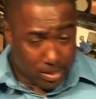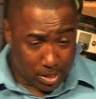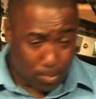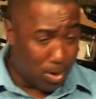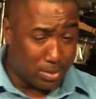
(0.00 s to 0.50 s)

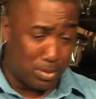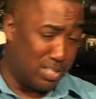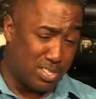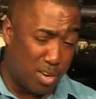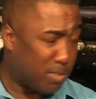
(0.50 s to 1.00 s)
He walked on
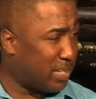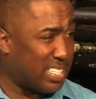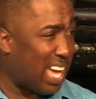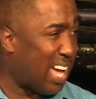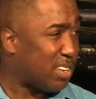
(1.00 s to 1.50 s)
this earth.
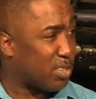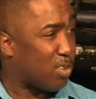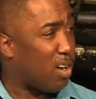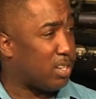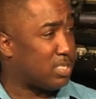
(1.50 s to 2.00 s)
He died on the
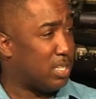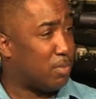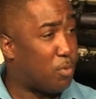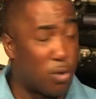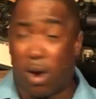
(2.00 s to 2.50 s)
cross
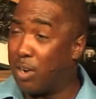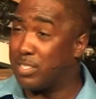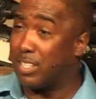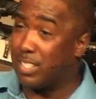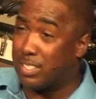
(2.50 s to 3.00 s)
for our
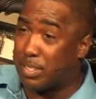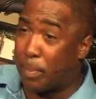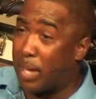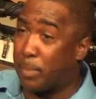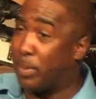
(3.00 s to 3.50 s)
sins to
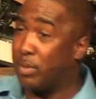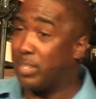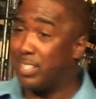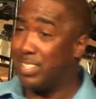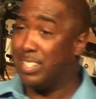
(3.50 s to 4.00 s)
pay the
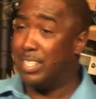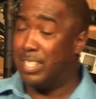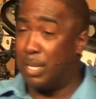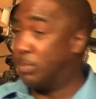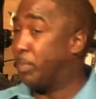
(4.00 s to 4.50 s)
penalty.
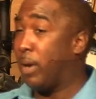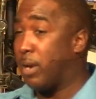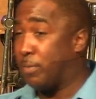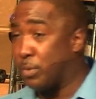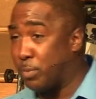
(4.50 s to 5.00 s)
He was
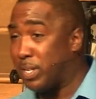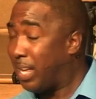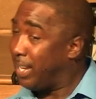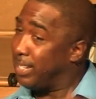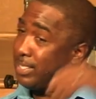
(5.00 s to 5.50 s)
buried for 3
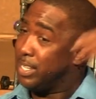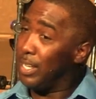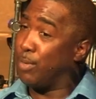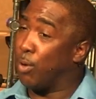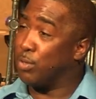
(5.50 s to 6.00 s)
days.
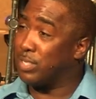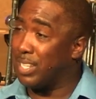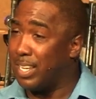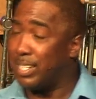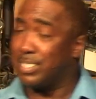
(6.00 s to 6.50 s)
He rose
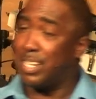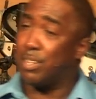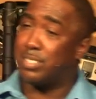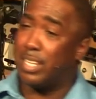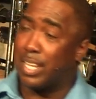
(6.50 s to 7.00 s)
again and is
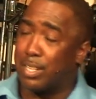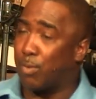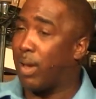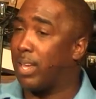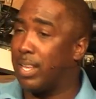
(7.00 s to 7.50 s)
now sitting at
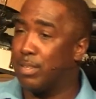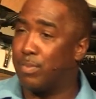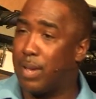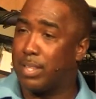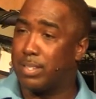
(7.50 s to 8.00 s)
the right hand of
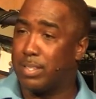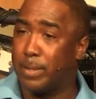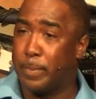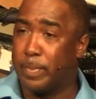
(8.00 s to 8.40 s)
the Father.